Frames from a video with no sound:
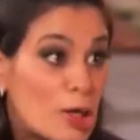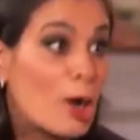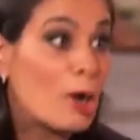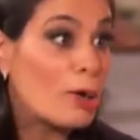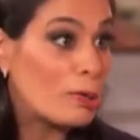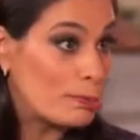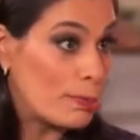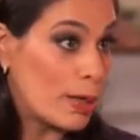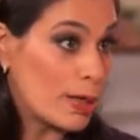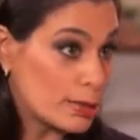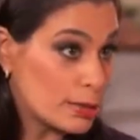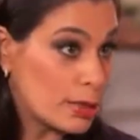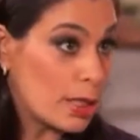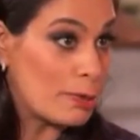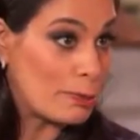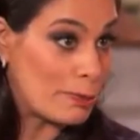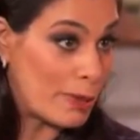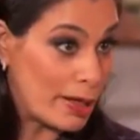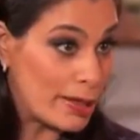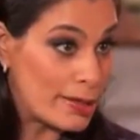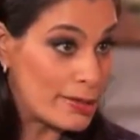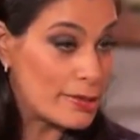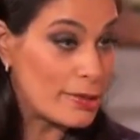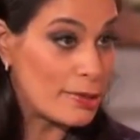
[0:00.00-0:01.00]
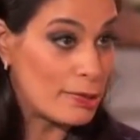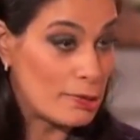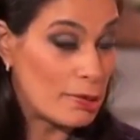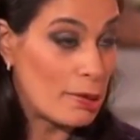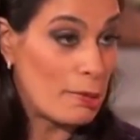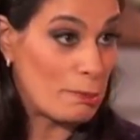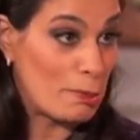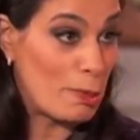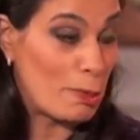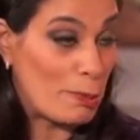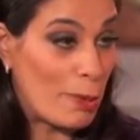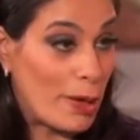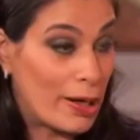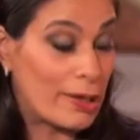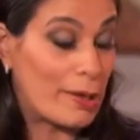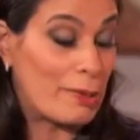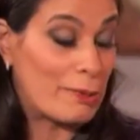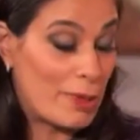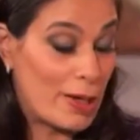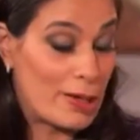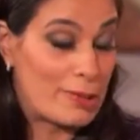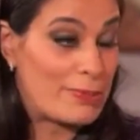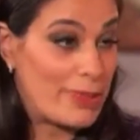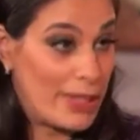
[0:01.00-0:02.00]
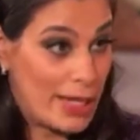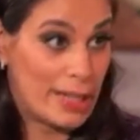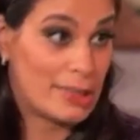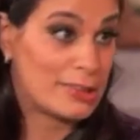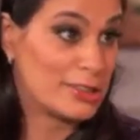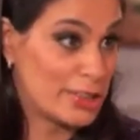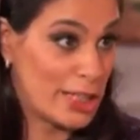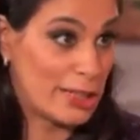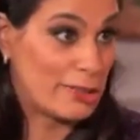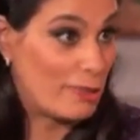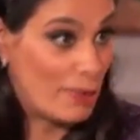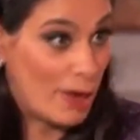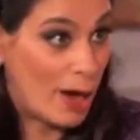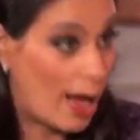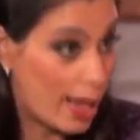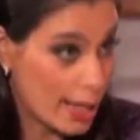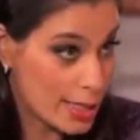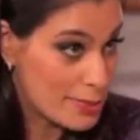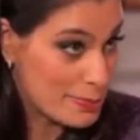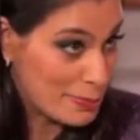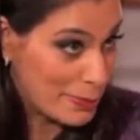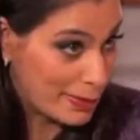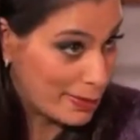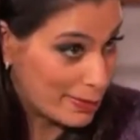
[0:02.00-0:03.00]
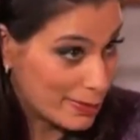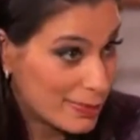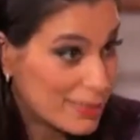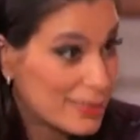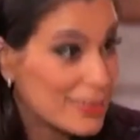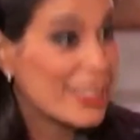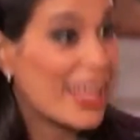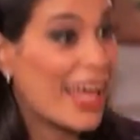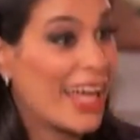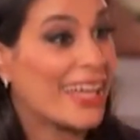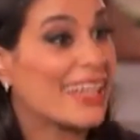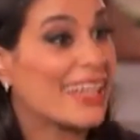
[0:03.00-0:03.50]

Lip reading: much I want to do. Number one, I want to be on General Hospital. Like,